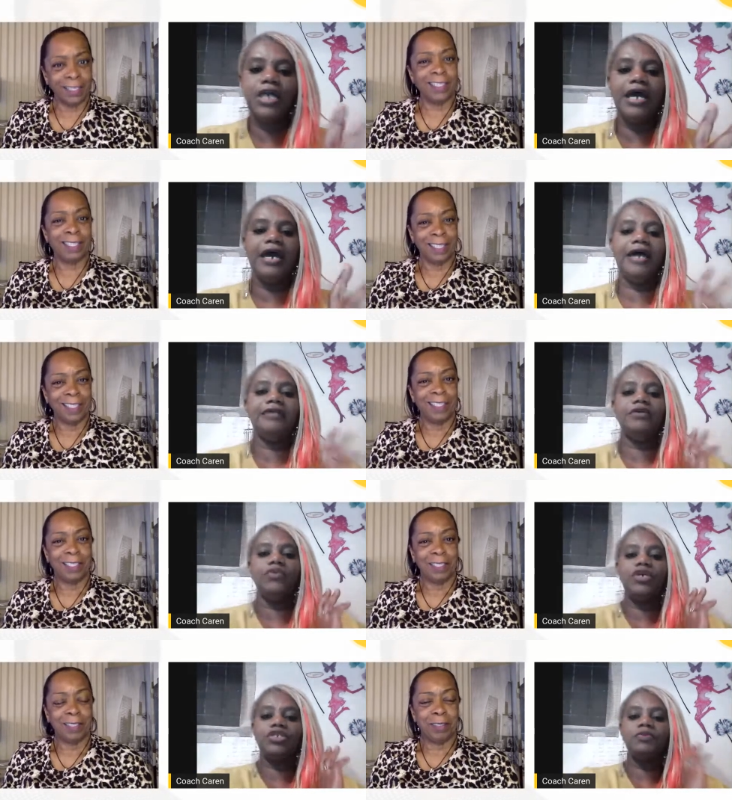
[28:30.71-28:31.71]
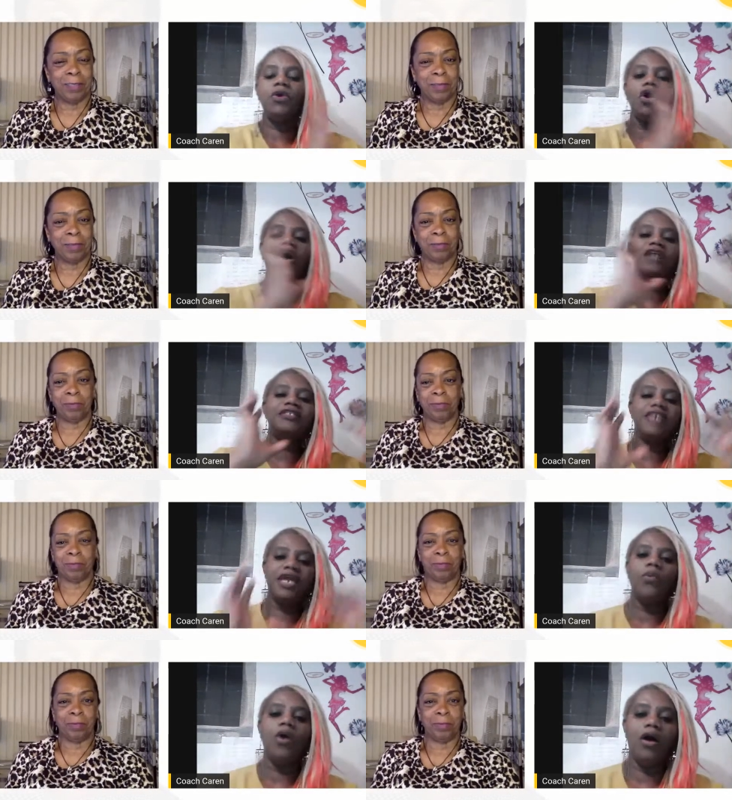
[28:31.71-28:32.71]
Speaker 1: and we spoke on
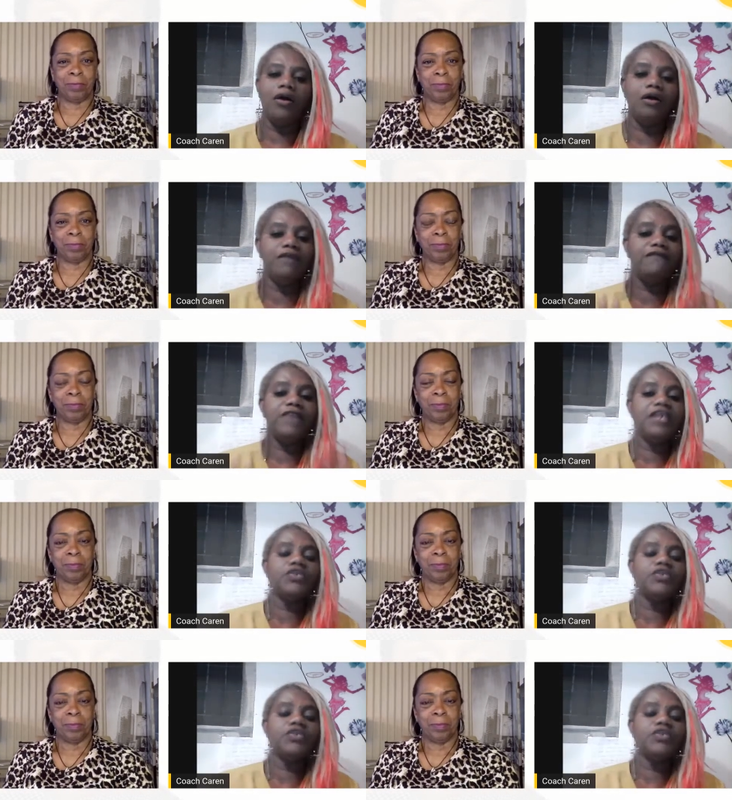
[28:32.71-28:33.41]
day one, on phase